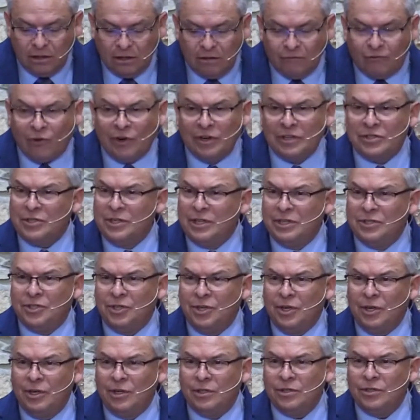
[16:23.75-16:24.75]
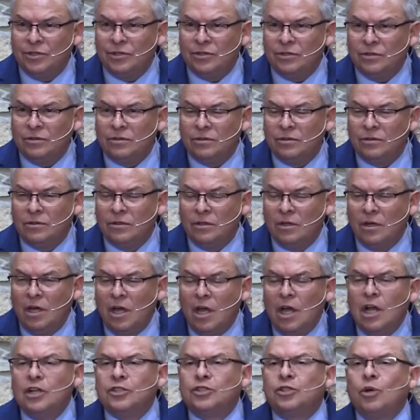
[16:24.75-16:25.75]
for his listeners.
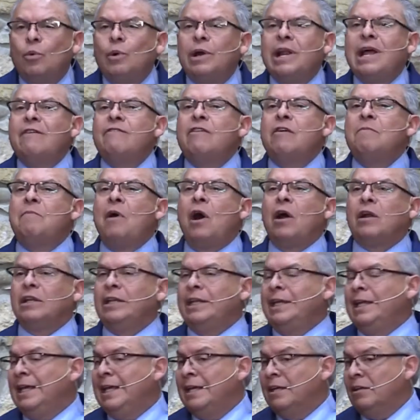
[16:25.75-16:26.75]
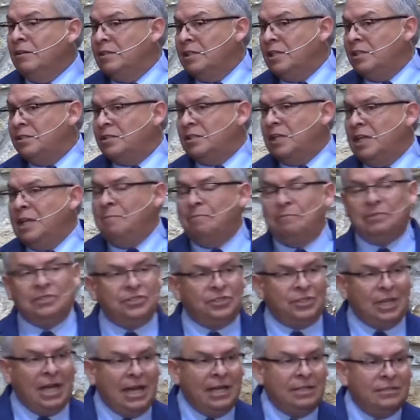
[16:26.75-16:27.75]
So whatever bodily illness he
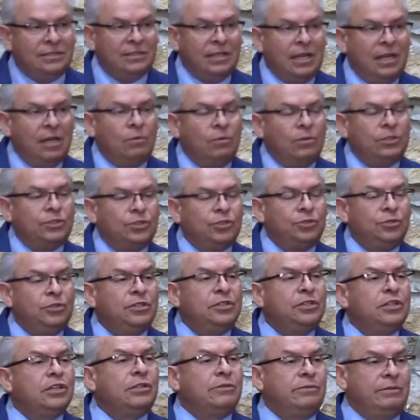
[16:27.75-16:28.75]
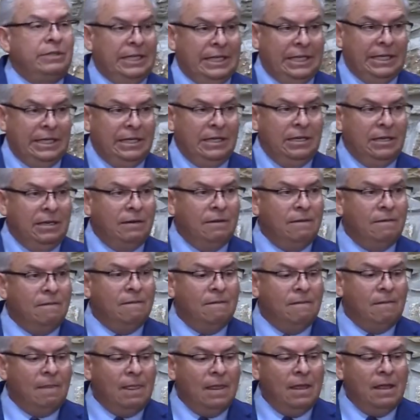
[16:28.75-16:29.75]
possessed, it was to the degree
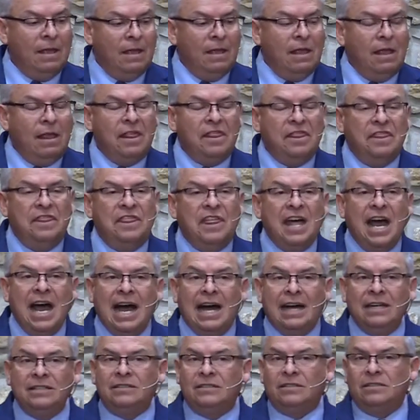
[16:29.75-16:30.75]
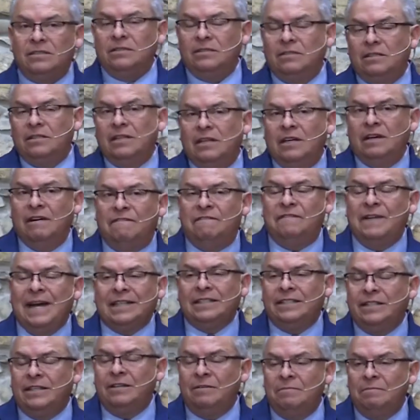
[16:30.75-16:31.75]
that
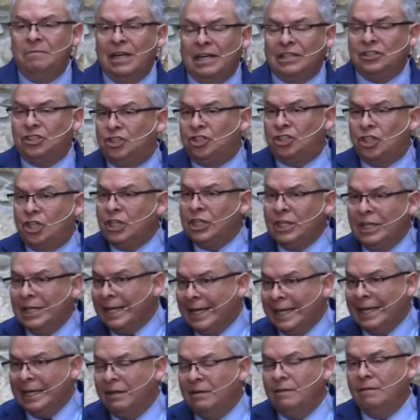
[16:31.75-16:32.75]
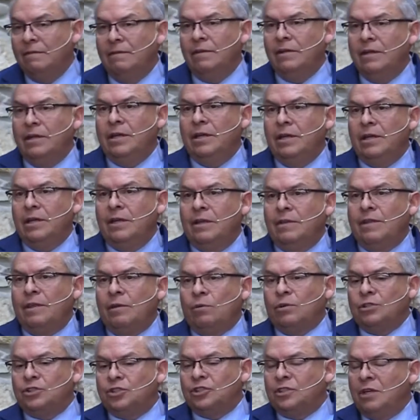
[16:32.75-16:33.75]
affected him externally.
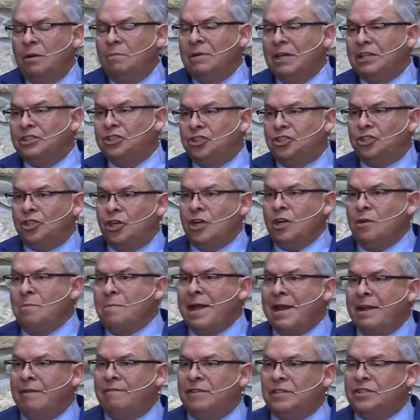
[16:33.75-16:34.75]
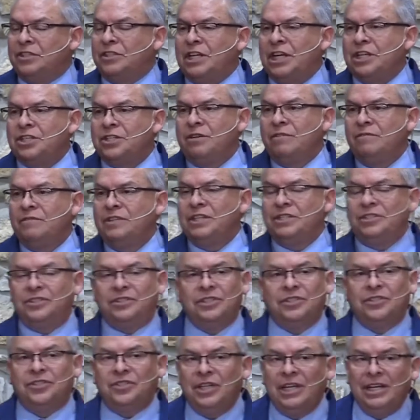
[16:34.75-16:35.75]
There was some external manifestation of this
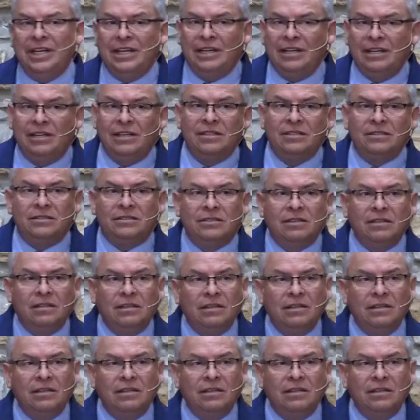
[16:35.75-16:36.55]
disease